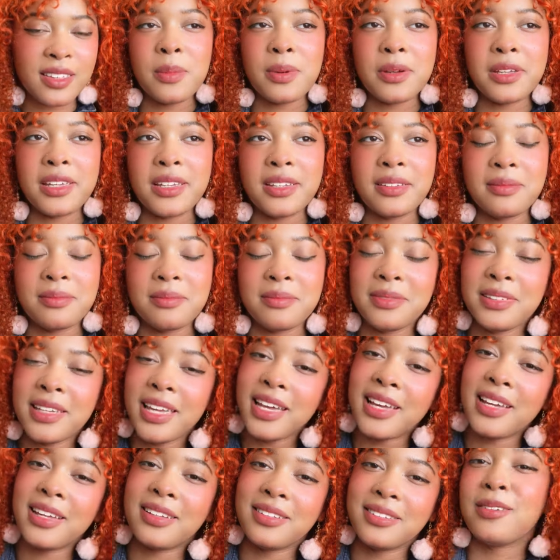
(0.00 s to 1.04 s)
But
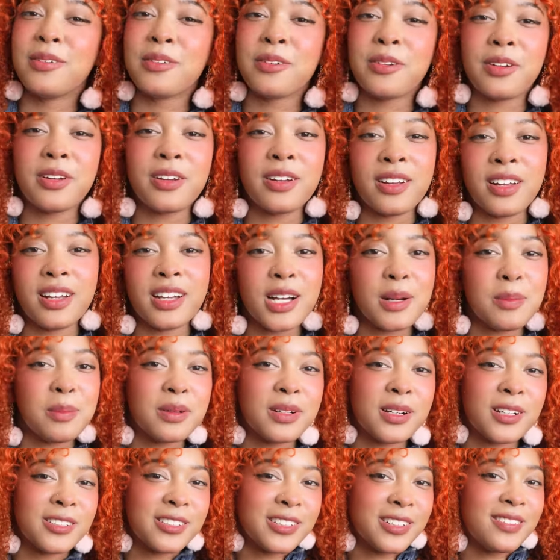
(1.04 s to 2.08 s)
yeah, those are a
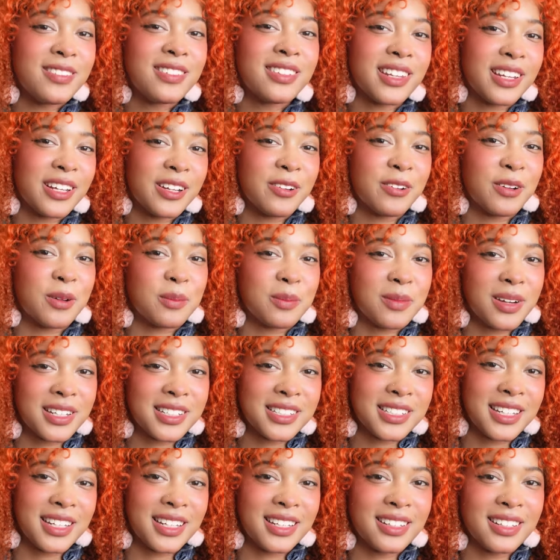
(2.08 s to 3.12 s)
couple cartoons that I grew up
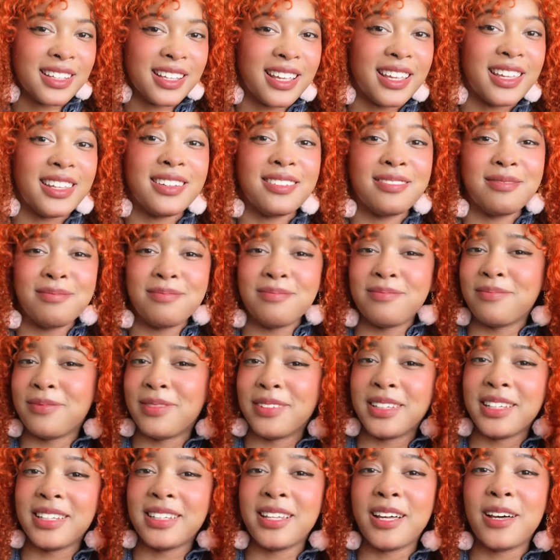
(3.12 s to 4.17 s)
watching and
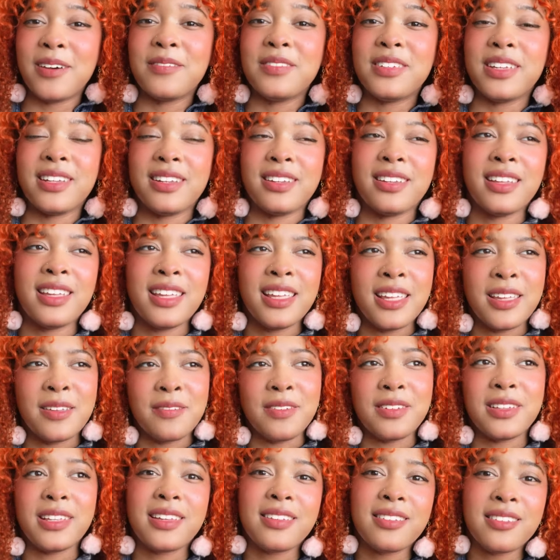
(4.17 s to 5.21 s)
really loved and
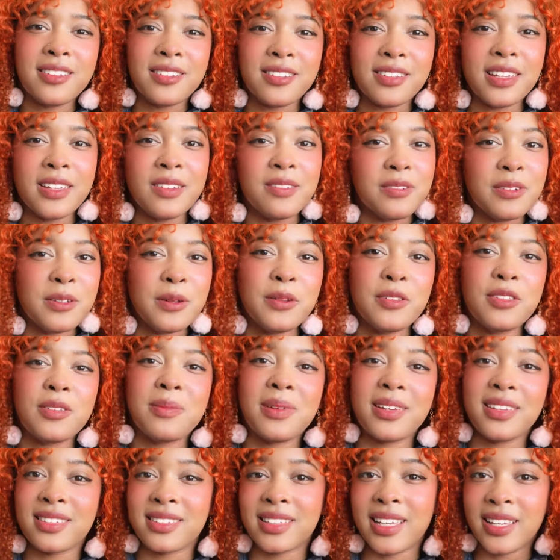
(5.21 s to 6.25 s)
feel like still influence
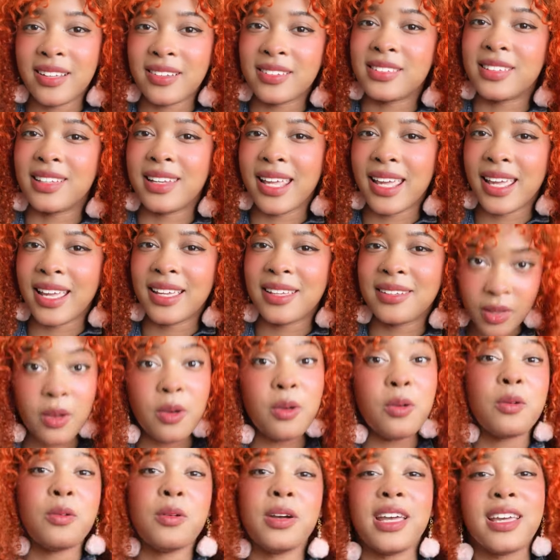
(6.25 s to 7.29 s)
my style today.
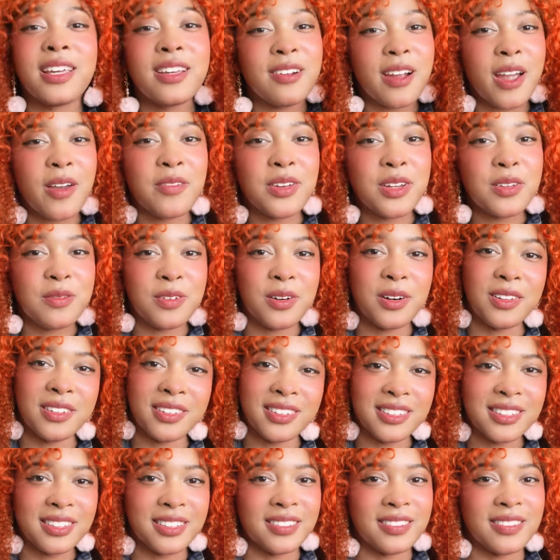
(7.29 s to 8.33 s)
Oh, and Gravity
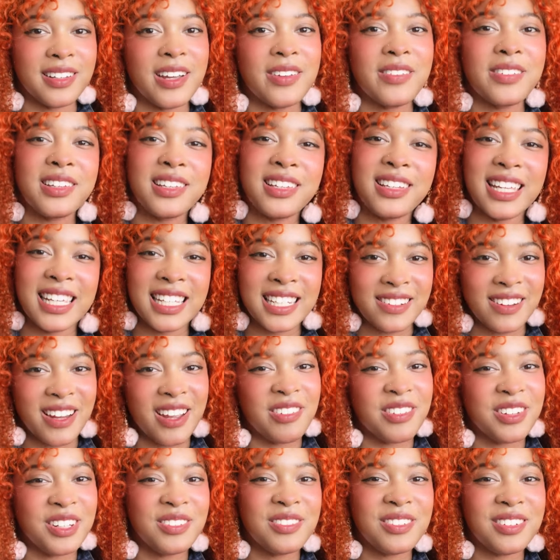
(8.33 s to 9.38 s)
Falls too. I really liked
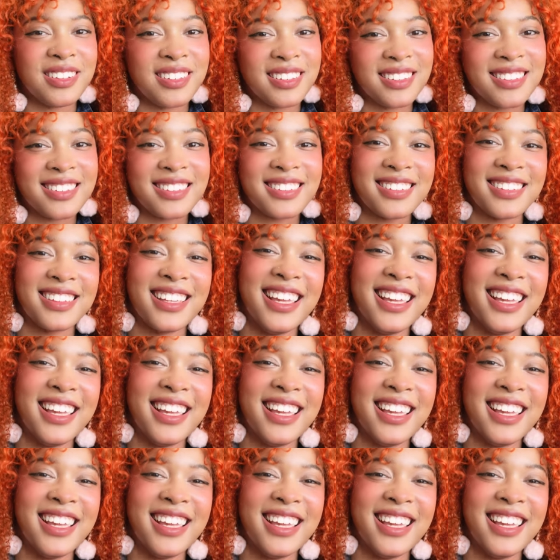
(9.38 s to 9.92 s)
Gravity Falls.